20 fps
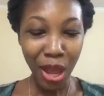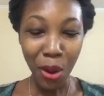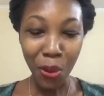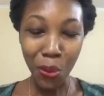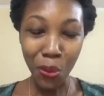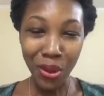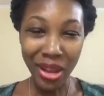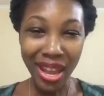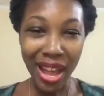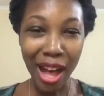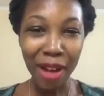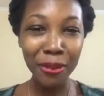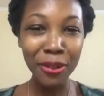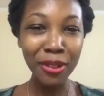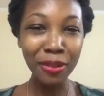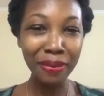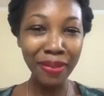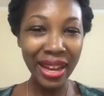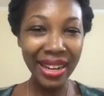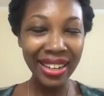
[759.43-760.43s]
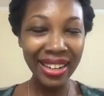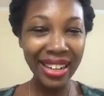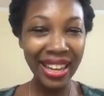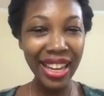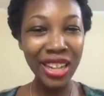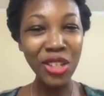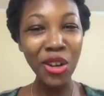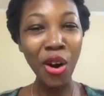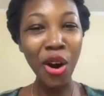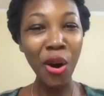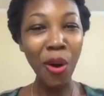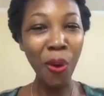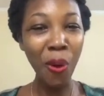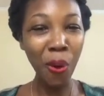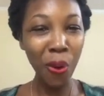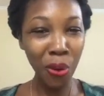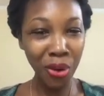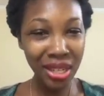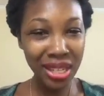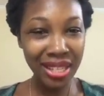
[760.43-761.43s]
We have to validate our
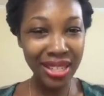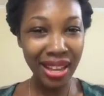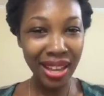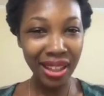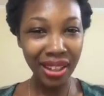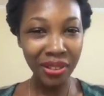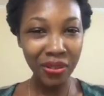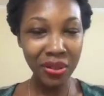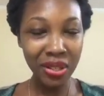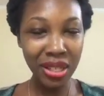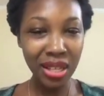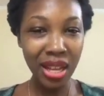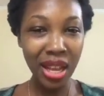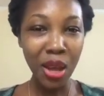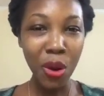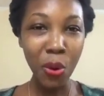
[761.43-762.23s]
own selves.